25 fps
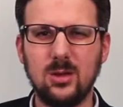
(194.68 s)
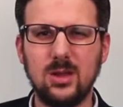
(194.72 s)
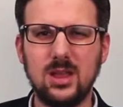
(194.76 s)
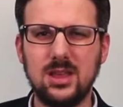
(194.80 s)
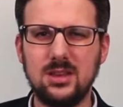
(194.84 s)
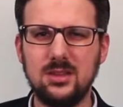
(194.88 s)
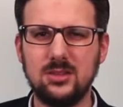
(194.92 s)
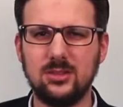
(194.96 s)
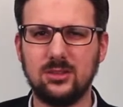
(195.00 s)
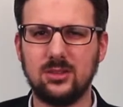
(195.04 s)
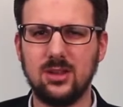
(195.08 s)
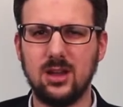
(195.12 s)
There
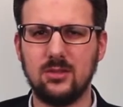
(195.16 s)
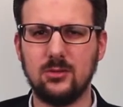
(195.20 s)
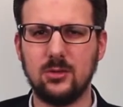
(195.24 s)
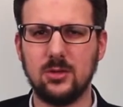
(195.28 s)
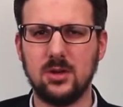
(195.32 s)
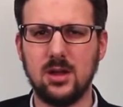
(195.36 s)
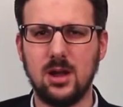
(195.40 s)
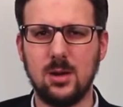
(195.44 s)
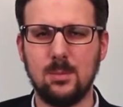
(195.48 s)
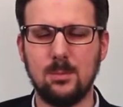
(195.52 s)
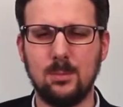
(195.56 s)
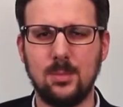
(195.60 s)
he
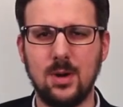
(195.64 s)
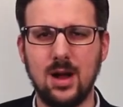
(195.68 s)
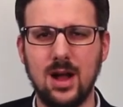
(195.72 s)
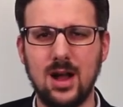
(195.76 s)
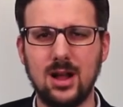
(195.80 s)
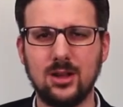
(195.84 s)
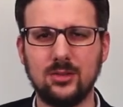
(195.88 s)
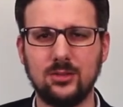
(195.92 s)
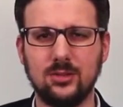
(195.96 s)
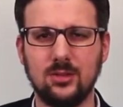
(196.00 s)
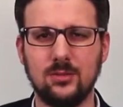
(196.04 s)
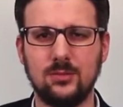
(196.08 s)
discovered a
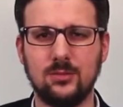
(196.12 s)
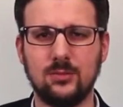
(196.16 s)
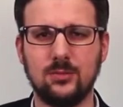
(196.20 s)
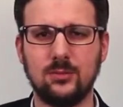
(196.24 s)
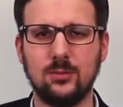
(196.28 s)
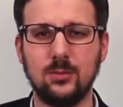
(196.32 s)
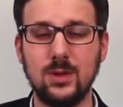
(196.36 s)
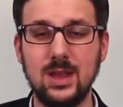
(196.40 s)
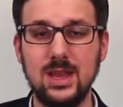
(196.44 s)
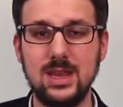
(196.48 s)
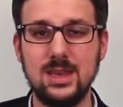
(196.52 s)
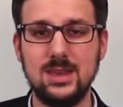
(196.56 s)
box of
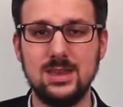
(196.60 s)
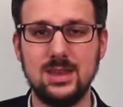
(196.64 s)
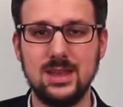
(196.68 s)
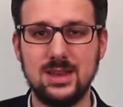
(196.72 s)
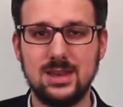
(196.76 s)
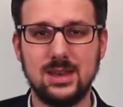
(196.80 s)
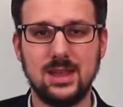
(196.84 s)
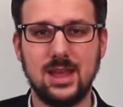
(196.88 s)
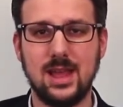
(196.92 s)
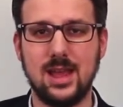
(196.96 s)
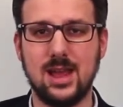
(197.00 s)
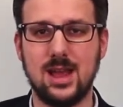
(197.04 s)
free knit